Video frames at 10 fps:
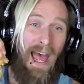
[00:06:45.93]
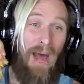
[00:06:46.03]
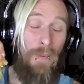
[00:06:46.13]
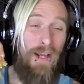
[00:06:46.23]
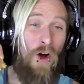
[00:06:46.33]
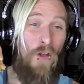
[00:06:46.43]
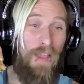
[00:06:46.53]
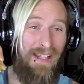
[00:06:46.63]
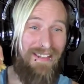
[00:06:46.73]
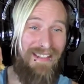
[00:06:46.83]
And we call
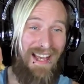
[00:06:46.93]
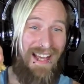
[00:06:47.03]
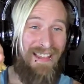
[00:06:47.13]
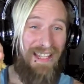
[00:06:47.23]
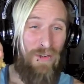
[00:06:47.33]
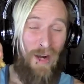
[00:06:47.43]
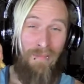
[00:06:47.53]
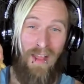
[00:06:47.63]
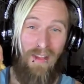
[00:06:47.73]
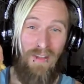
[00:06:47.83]
this the Creme
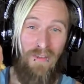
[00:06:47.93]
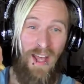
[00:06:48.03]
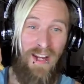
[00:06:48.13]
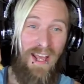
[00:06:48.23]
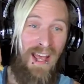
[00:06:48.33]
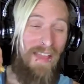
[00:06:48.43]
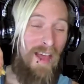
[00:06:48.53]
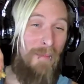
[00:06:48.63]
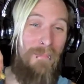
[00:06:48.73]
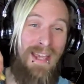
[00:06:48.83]
de la Sven. And
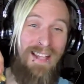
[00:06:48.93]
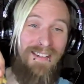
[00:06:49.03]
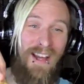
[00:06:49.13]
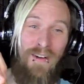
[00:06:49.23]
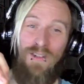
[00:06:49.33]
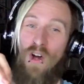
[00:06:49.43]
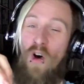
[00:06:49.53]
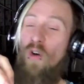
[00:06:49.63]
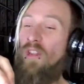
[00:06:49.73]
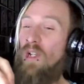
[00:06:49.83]
that means there is
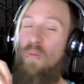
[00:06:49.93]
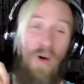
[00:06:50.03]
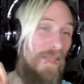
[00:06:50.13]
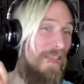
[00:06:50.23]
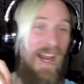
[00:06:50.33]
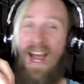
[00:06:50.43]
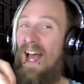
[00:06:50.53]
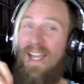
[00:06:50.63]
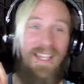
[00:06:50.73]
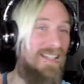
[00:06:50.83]
only one thing
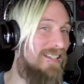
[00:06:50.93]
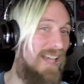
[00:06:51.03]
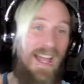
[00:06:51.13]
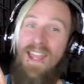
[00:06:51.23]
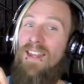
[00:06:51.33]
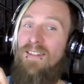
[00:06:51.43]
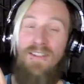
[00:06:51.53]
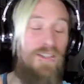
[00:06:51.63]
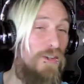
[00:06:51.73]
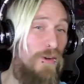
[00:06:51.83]
I can say to
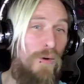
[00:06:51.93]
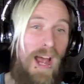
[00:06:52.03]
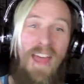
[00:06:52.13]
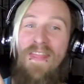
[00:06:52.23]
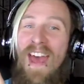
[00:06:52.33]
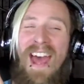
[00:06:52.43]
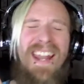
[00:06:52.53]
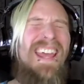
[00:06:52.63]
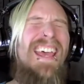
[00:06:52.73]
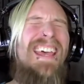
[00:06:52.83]
you, and that
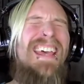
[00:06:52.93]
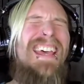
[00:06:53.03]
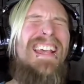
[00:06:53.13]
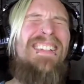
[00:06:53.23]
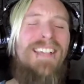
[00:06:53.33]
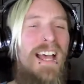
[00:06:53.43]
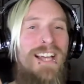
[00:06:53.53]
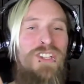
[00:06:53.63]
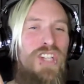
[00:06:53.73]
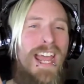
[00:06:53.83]
is
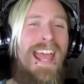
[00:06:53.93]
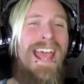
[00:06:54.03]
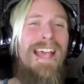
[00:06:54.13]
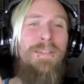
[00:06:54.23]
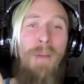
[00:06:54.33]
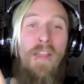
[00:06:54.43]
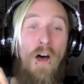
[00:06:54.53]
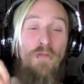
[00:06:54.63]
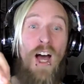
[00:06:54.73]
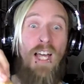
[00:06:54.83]
cheese, motherfucker!